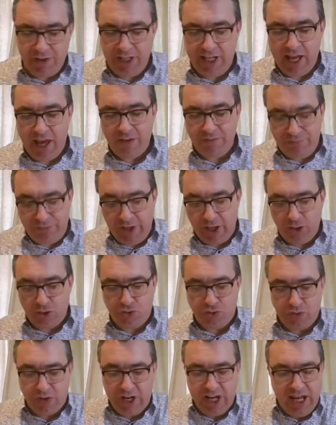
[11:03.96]
in that
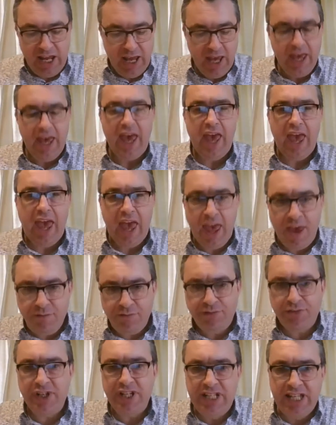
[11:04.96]
victory
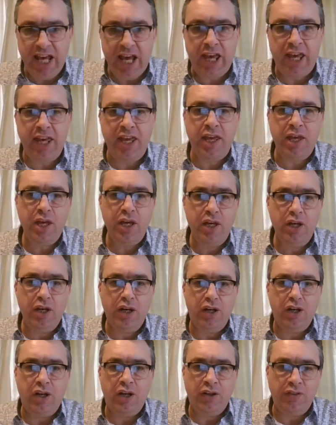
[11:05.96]
every day
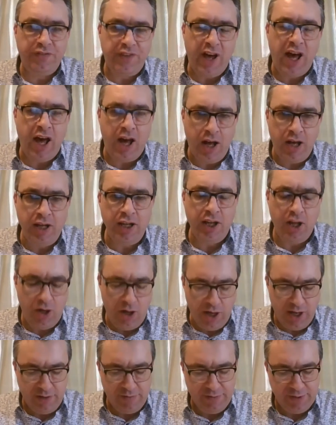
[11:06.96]
of our
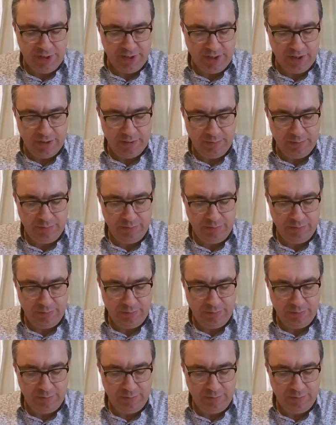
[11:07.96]
lives.